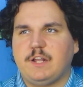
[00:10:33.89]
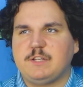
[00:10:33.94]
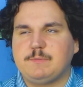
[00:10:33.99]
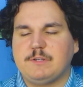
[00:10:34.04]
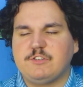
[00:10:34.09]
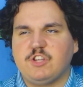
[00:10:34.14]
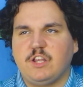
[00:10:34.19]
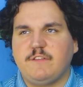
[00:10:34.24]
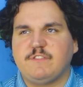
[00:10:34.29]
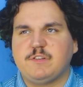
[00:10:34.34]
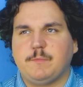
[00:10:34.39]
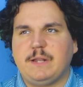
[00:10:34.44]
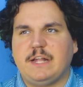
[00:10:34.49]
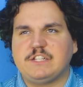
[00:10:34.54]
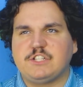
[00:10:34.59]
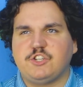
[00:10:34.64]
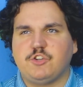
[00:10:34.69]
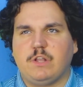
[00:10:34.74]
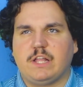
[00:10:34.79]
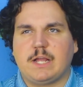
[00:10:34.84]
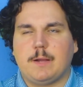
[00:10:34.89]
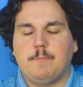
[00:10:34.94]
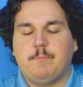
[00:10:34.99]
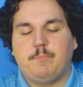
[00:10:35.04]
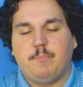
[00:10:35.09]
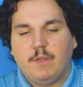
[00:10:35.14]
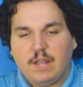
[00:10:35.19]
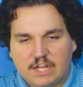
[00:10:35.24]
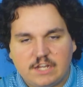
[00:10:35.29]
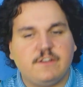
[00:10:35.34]
especially if someone has to do
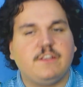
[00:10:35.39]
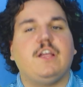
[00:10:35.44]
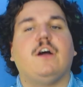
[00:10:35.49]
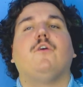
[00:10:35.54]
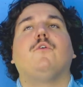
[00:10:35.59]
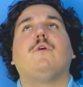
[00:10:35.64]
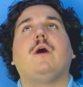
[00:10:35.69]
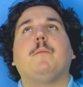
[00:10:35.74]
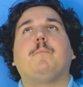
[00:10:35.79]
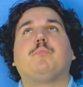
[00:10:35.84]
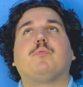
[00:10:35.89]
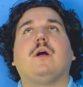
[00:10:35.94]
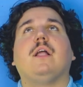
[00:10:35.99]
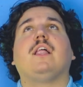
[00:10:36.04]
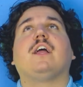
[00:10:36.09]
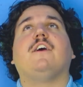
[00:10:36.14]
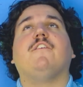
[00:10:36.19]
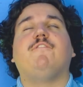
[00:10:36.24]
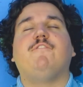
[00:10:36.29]
a